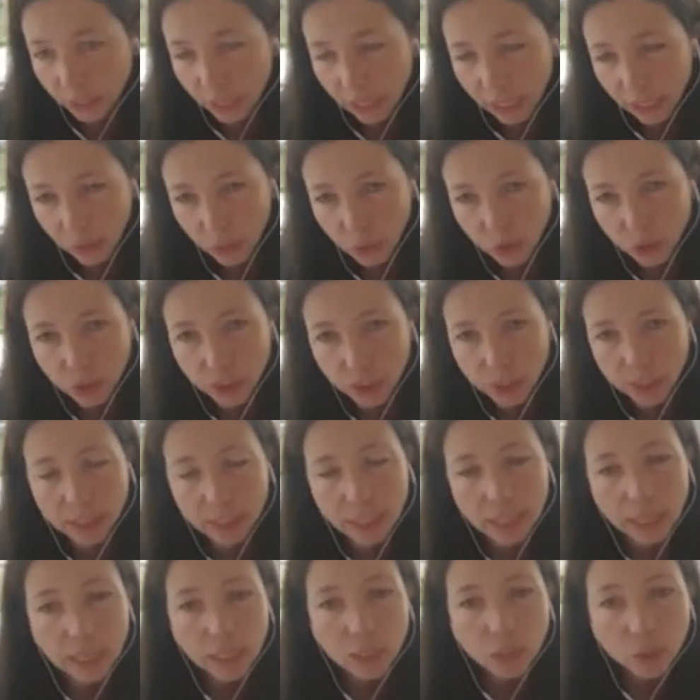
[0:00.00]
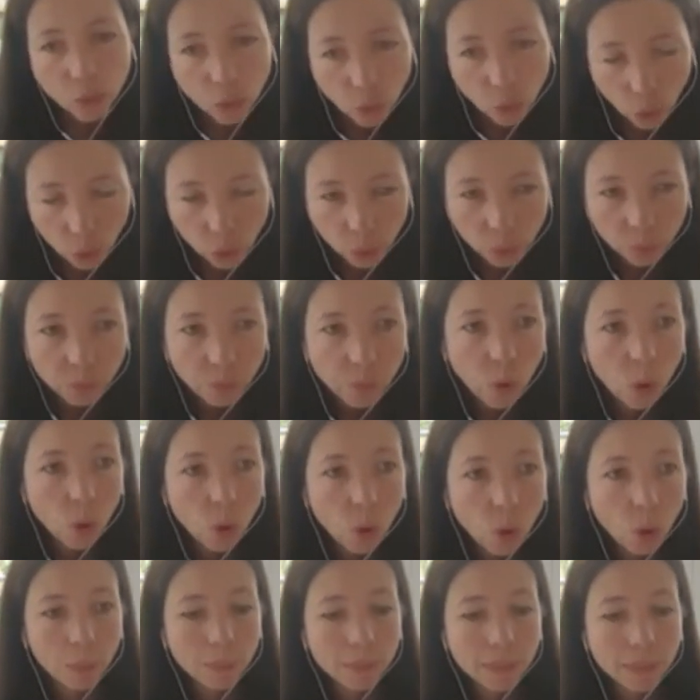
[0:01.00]
green hydrogen, solar
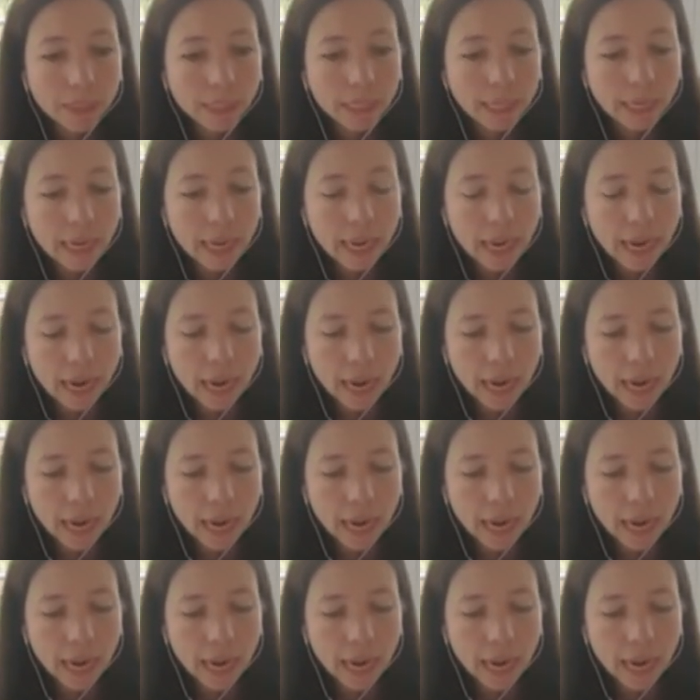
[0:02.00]
farms.